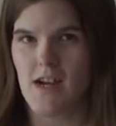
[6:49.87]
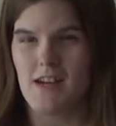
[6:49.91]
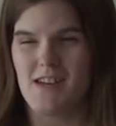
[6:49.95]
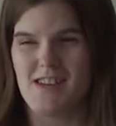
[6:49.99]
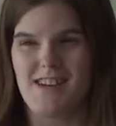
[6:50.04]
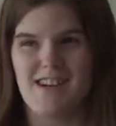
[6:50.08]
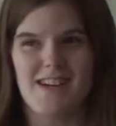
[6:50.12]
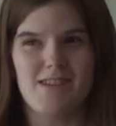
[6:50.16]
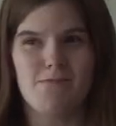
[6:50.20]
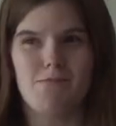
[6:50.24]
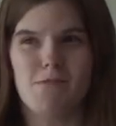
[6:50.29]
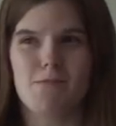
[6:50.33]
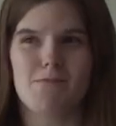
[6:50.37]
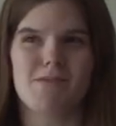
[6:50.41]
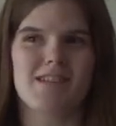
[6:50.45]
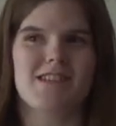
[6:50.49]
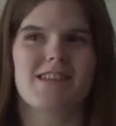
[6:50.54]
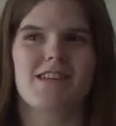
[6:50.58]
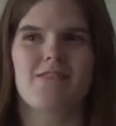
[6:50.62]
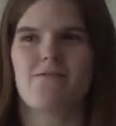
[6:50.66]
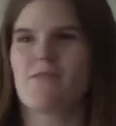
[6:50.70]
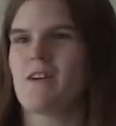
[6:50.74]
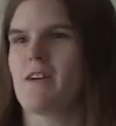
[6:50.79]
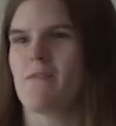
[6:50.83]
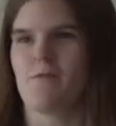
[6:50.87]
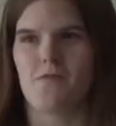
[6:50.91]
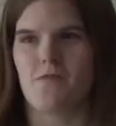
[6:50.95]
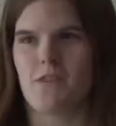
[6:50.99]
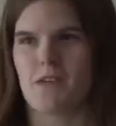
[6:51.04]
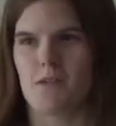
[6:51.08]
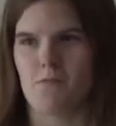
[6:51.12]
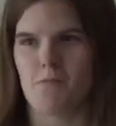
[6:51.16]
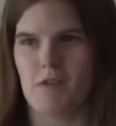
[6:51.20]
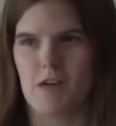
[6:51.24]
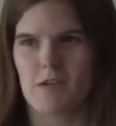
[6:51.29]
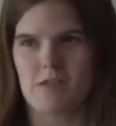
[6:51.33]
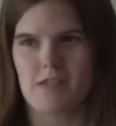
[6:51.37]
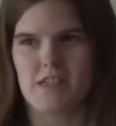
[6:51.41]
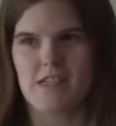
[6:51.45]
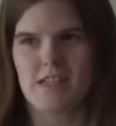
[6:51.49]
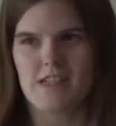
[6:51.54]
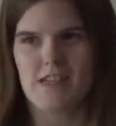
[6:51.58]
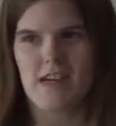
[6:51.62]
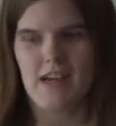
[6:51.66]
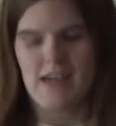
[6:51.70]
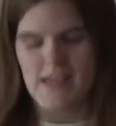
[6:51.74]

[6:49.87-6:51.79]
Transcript: I, I pretty much love everything about it.